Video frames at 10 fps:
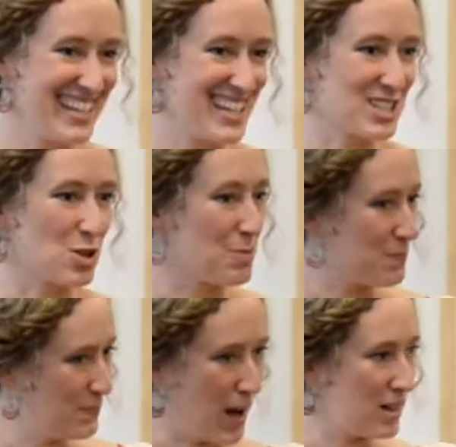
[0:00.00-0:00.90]
So
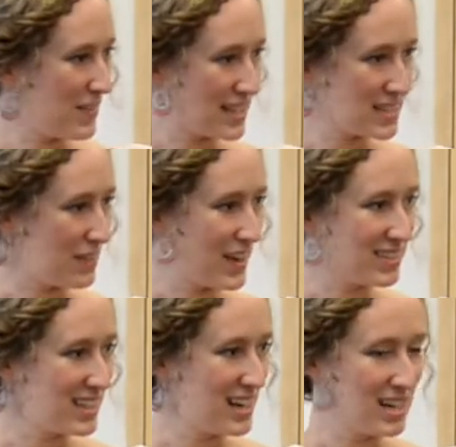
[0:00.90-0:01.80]
all of that stuff out
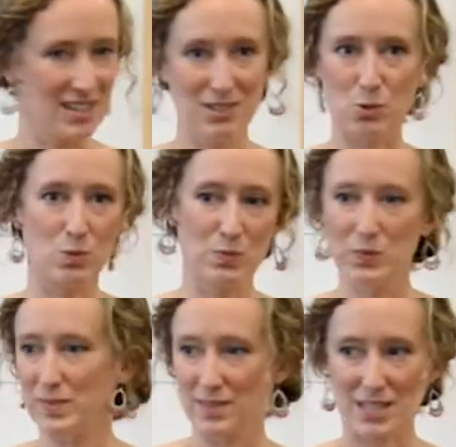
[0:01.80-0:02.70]
there,
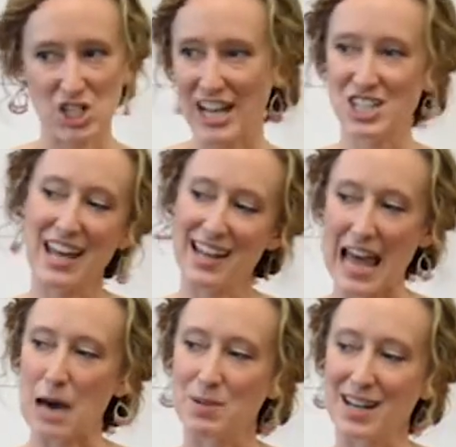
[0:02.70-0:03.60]
the change can't
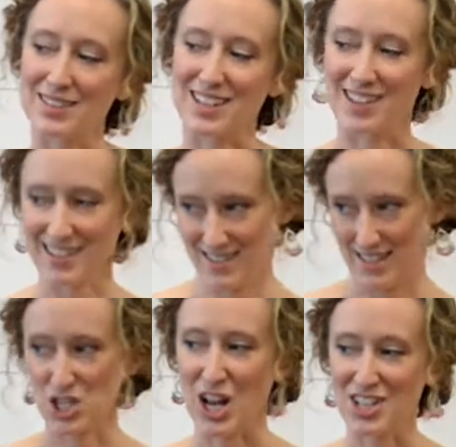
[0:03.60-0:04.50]
happen out there. The
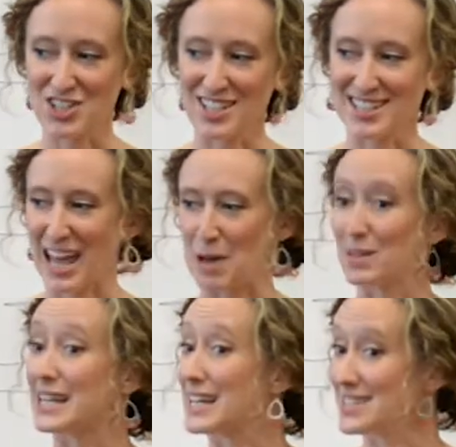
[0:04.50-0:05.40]
change needs to
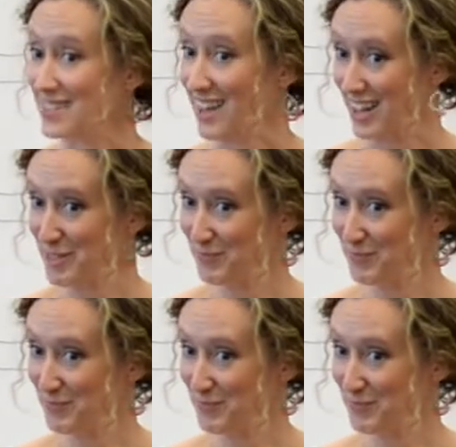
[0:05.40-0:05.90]
happen inside.